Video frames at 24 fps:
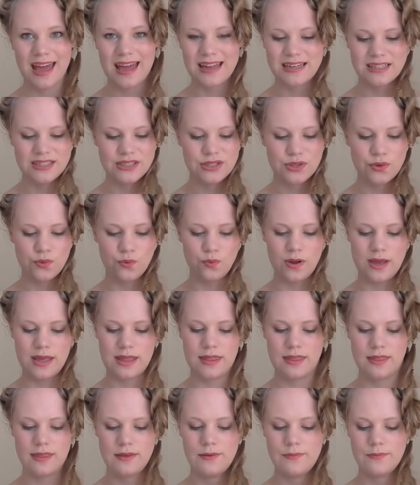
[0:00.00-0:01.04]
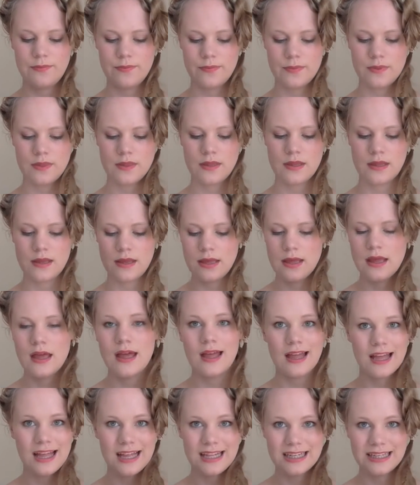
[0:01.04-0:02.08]
the end with
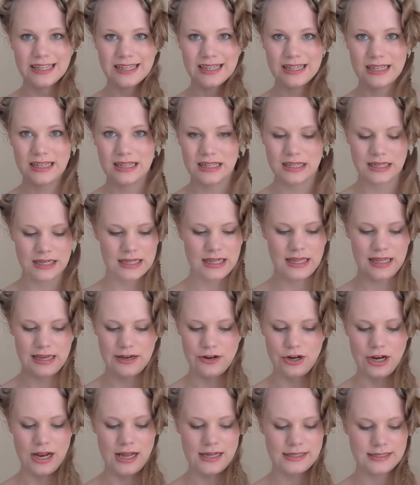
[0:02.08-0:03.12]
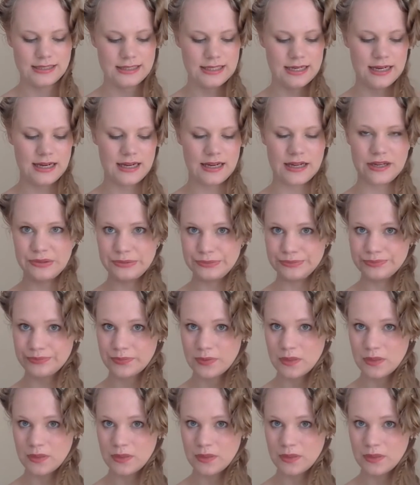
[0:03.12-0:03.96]
a little clear elastic.